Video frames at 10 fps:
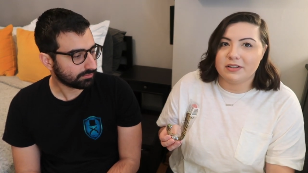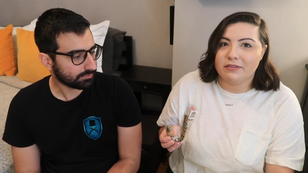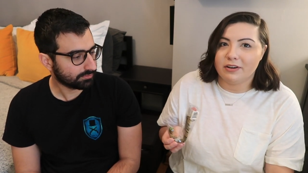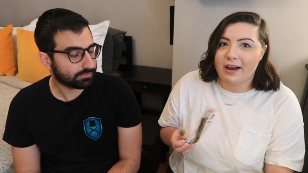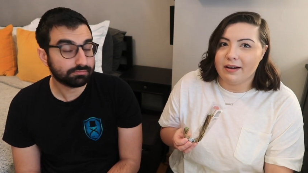
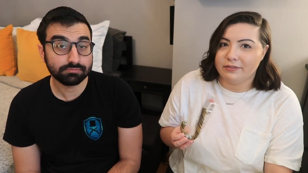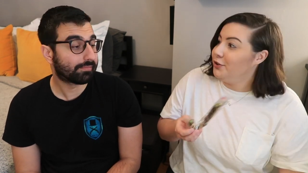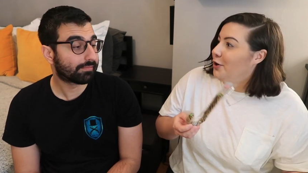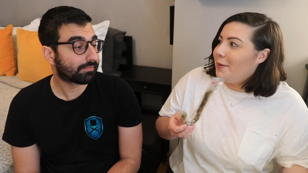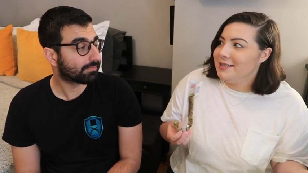Speaker 1: never have.
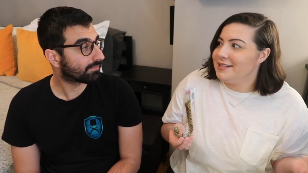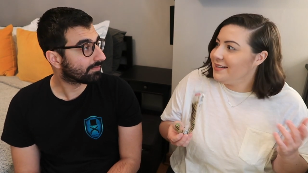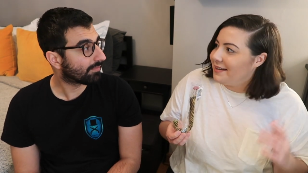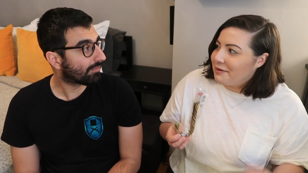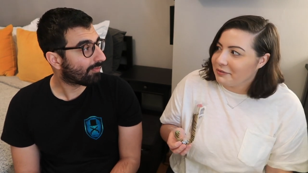No idea
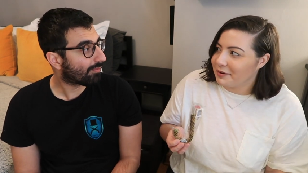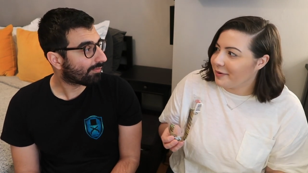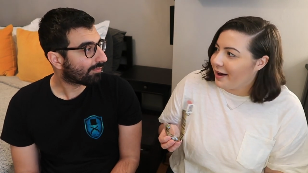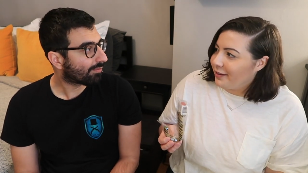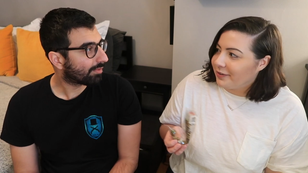they are from
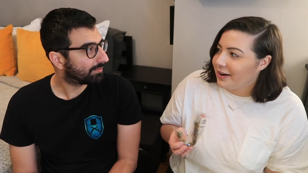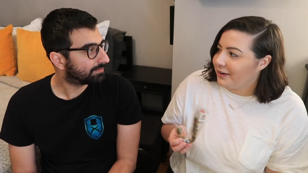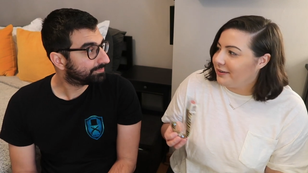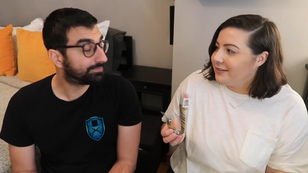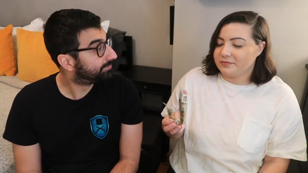
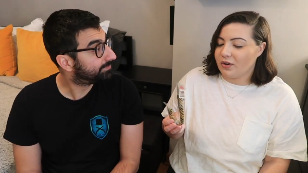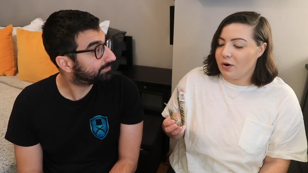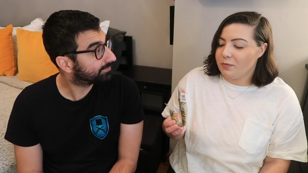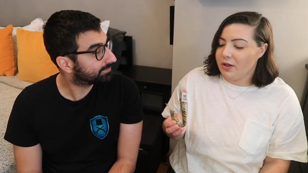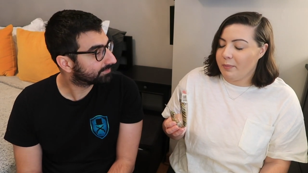Colorado.
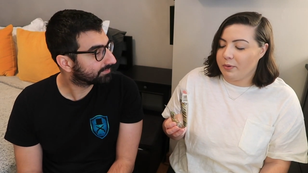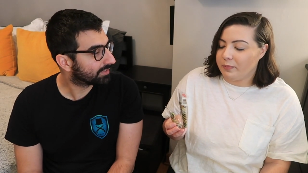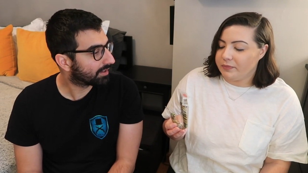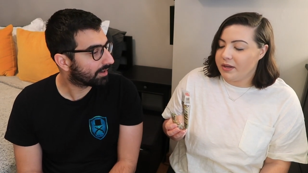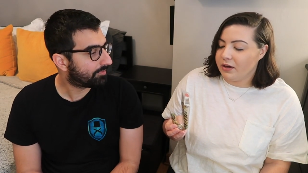Caramel apple.
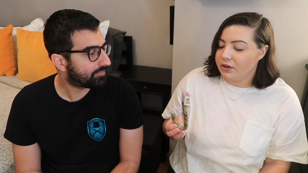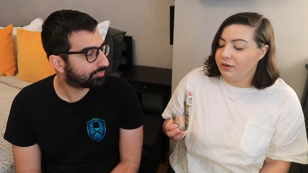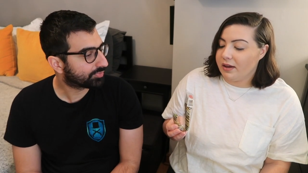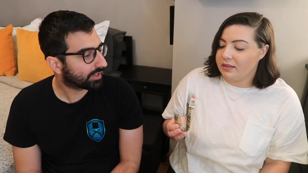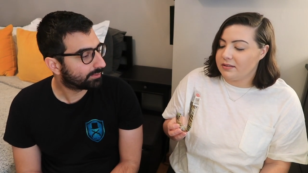Yeah, you're
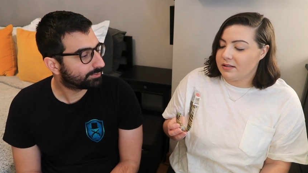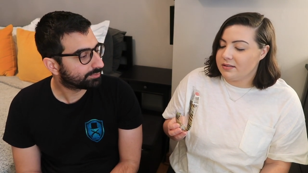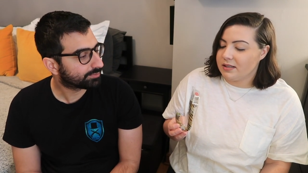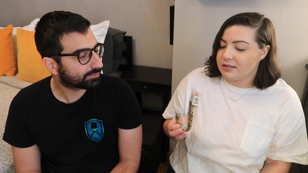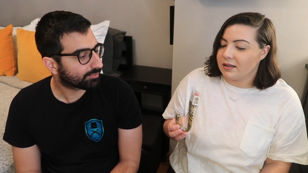right. That does
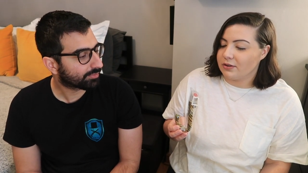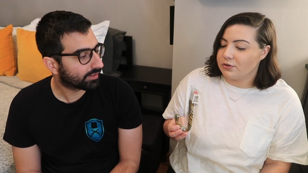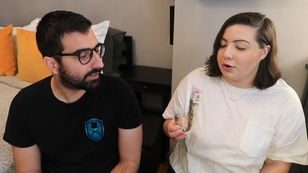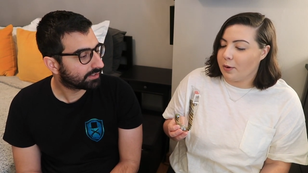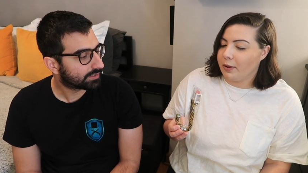taste like those
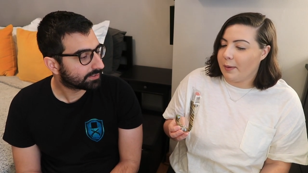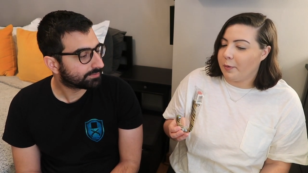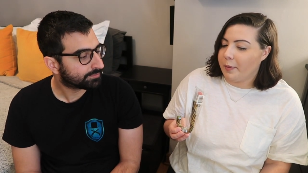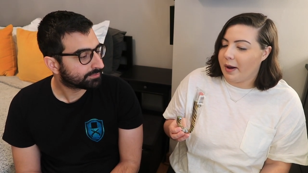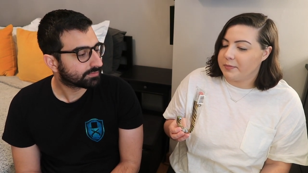caramel apple
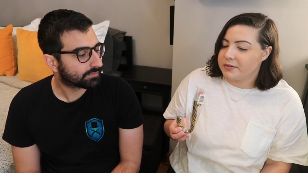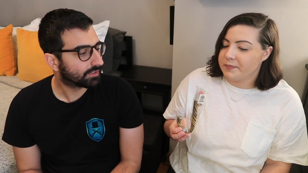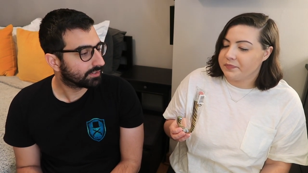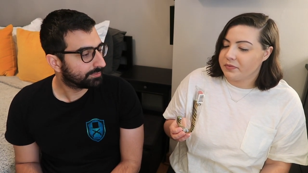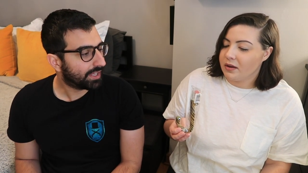pops.
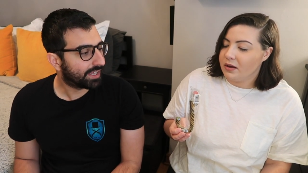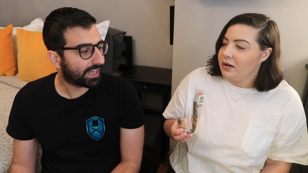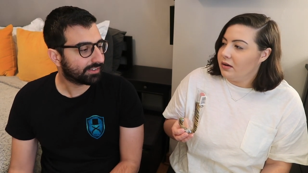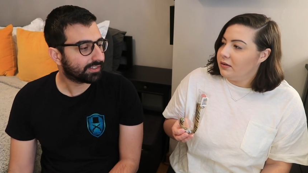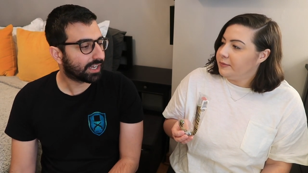
Speaker 2: Yeah, and it
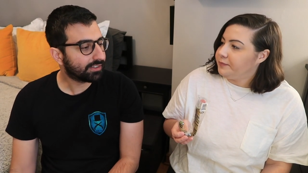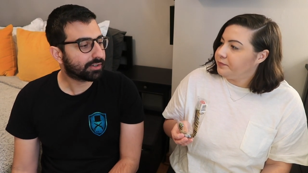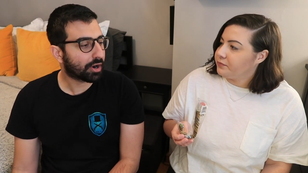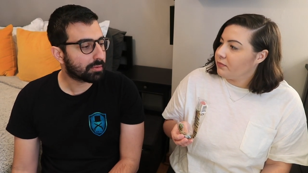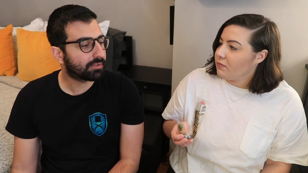has a nice
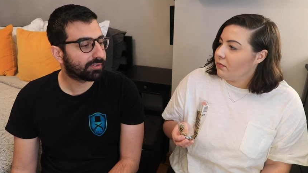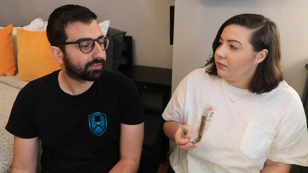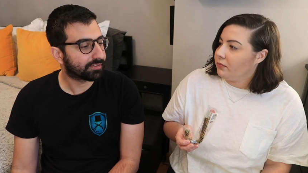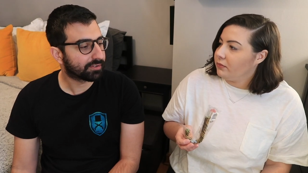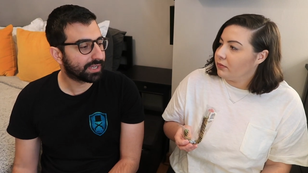caramel
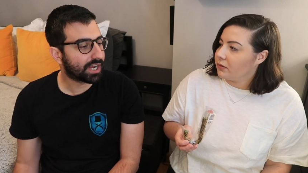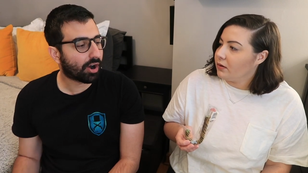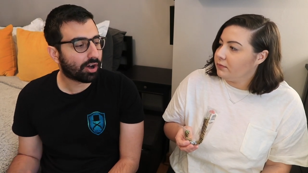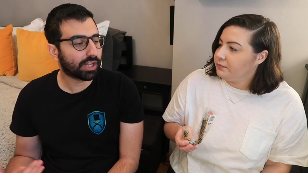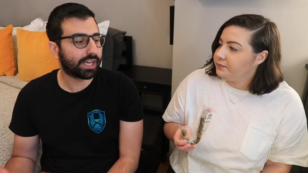flavor for being
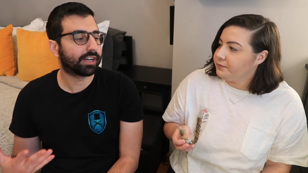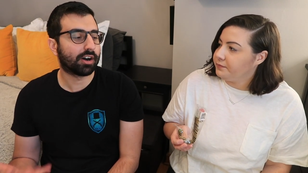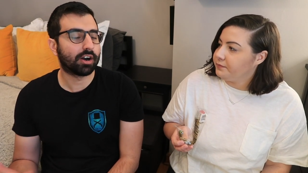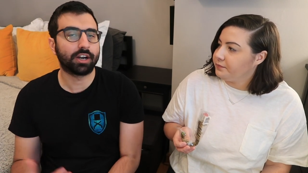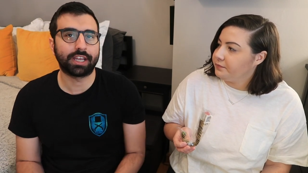all like a
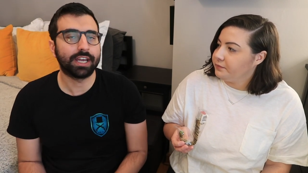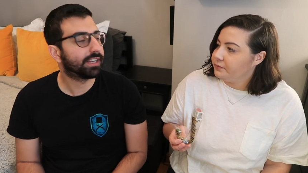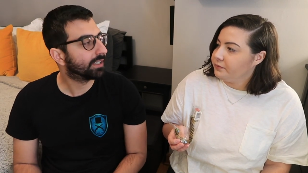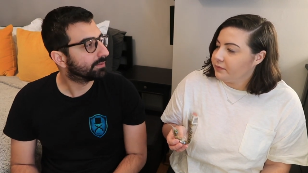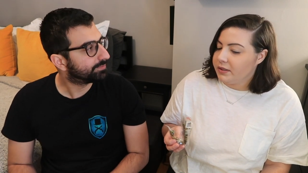hard
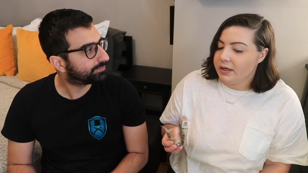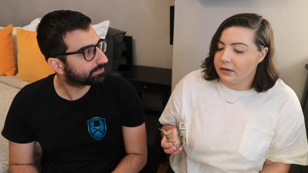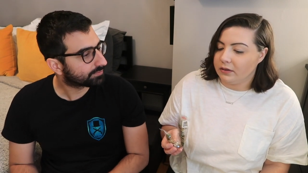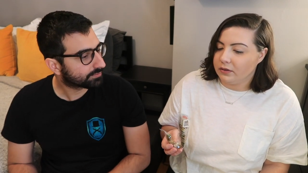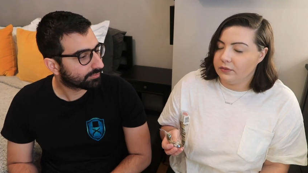candy.
Speaker 1: Yeah,
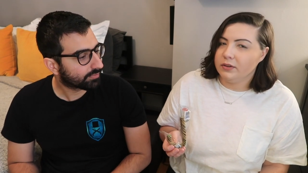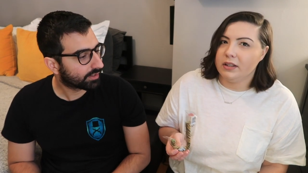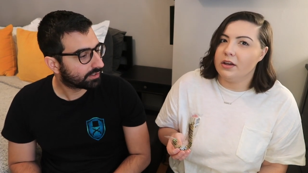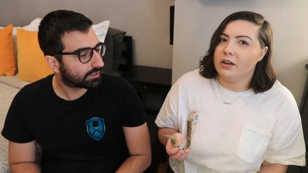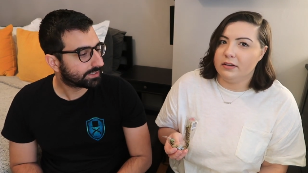really
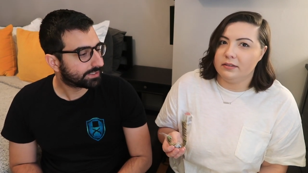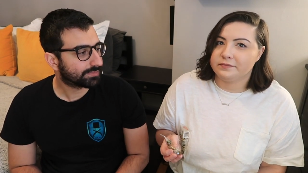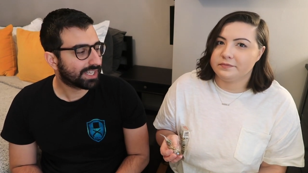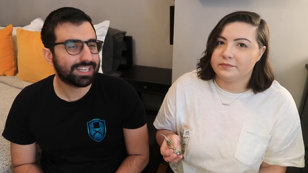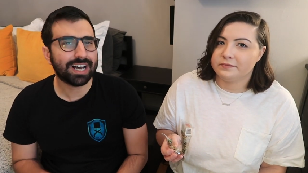good.
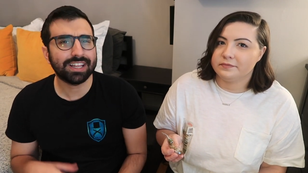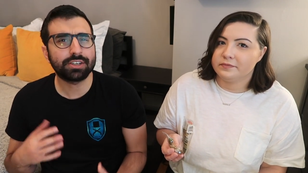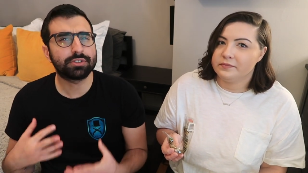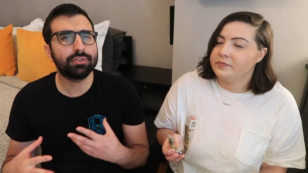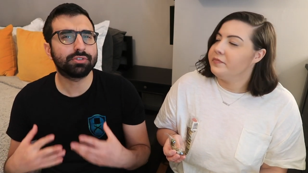
Speaker 2: And not
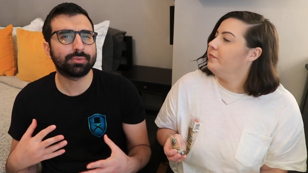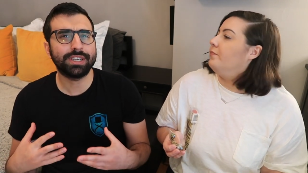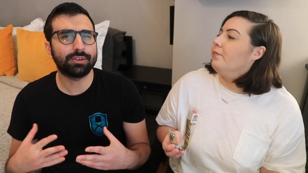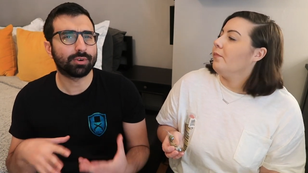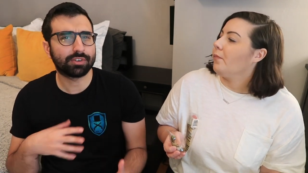like too
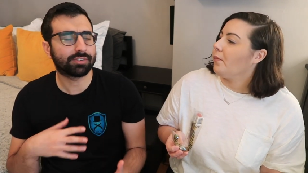sweet or